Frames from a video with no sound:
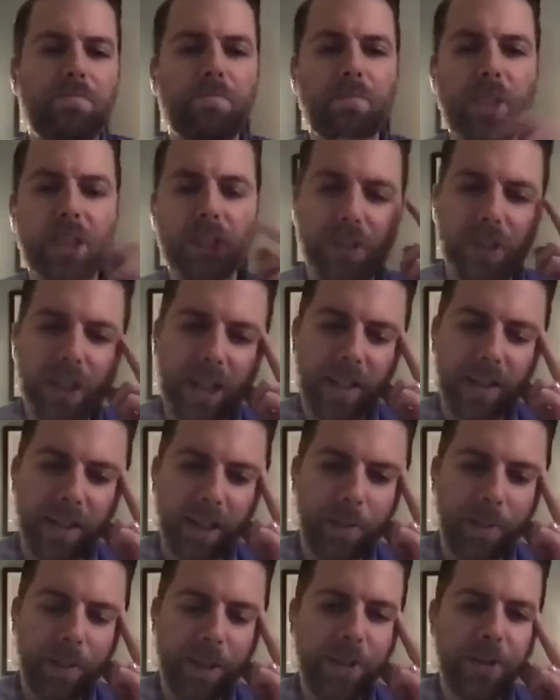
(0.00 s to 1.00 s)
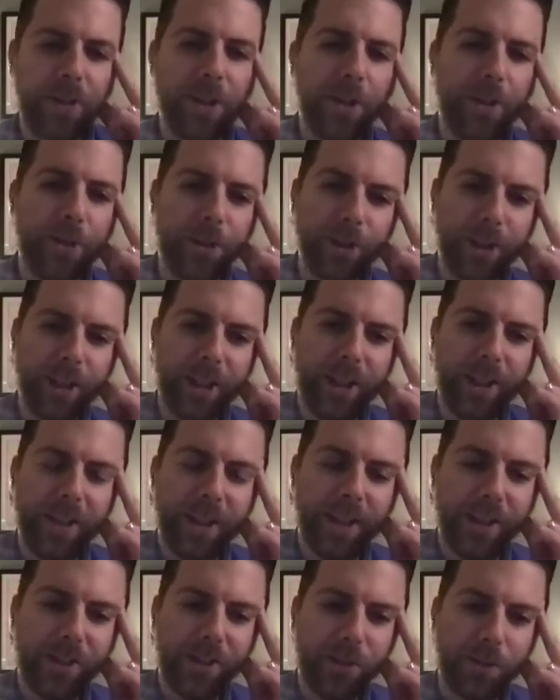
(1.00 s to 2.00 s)
I'm in another
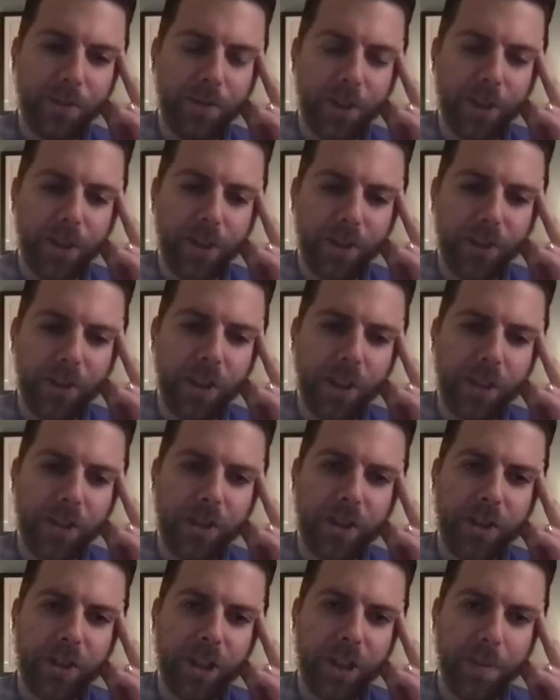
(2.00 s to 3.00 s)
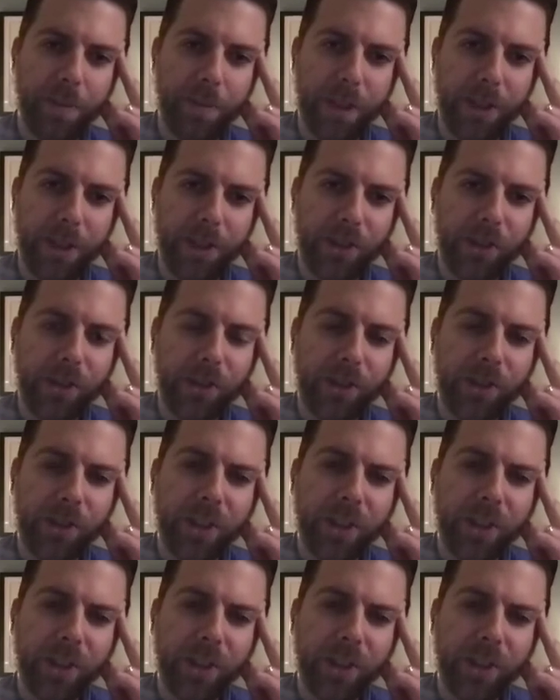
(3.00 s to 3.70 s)
league that's very touchdown based.